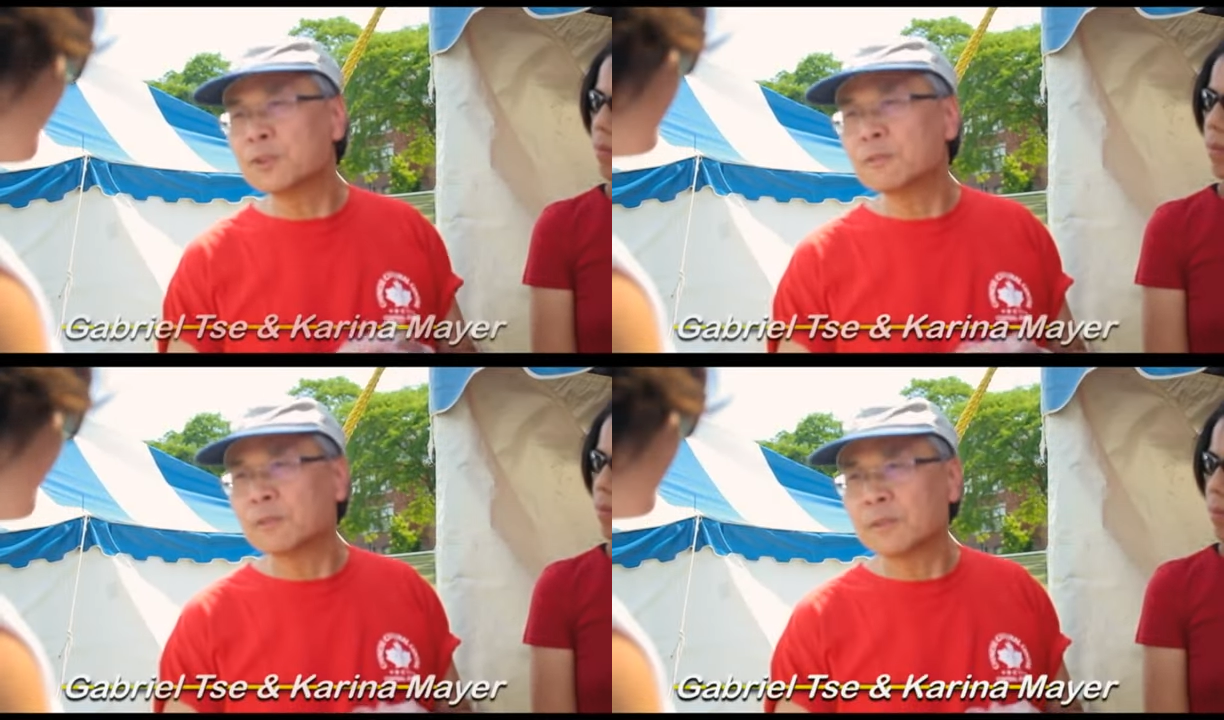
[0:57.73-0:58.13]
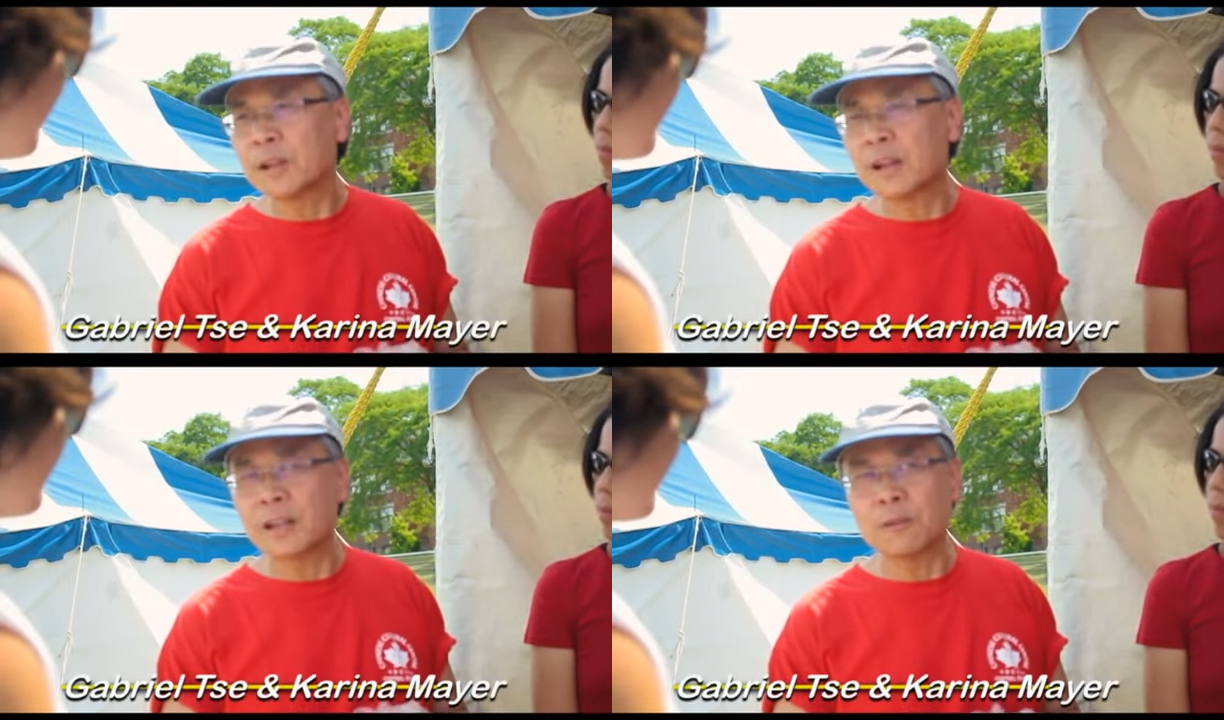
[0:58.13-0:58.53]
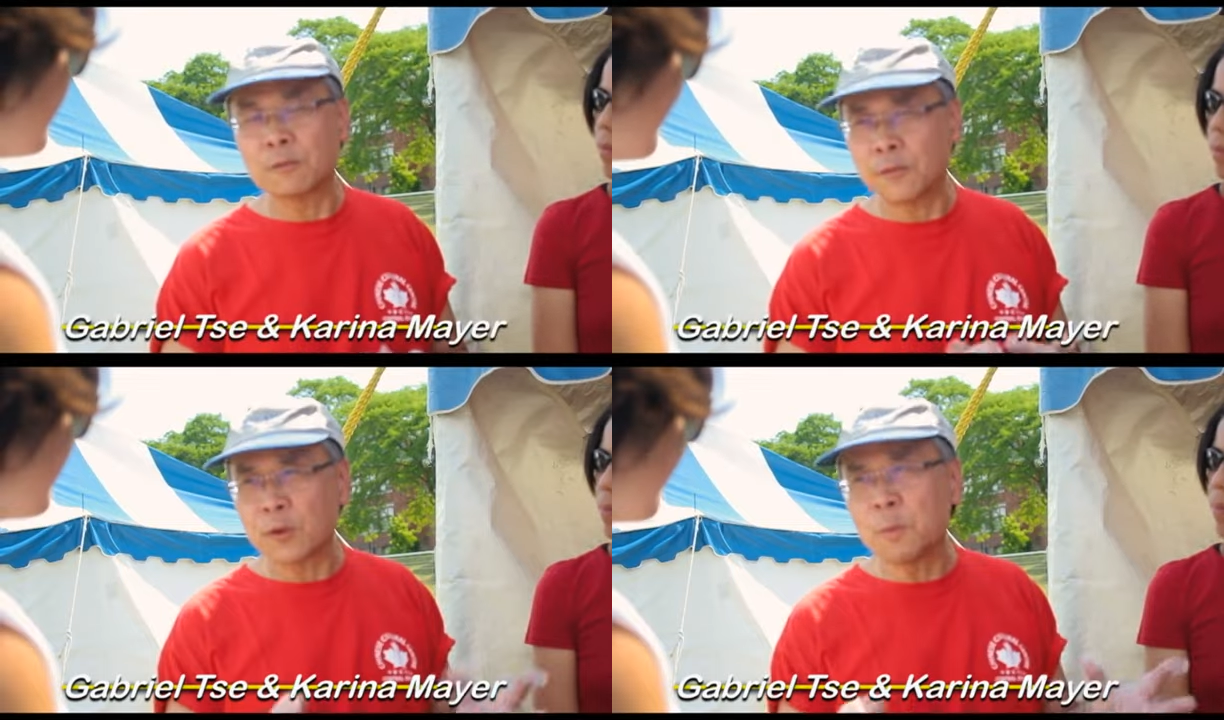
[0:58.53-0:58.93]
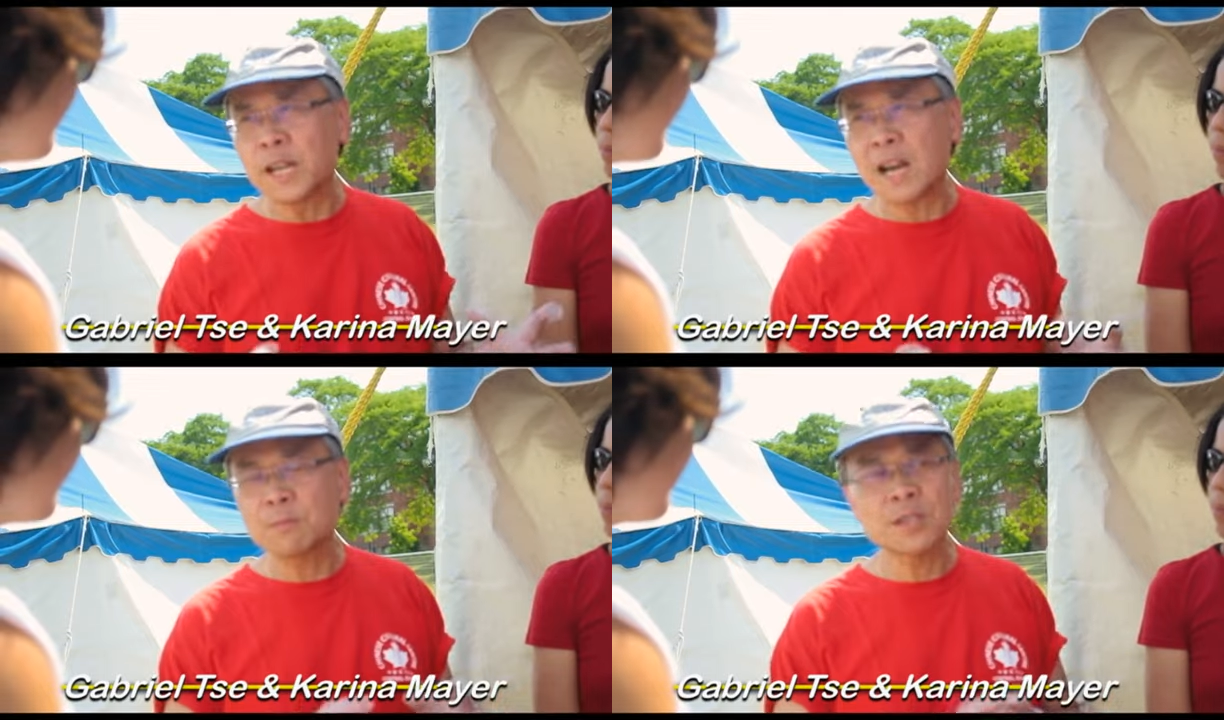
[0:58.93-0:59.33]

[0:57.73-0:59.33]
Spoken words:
people with open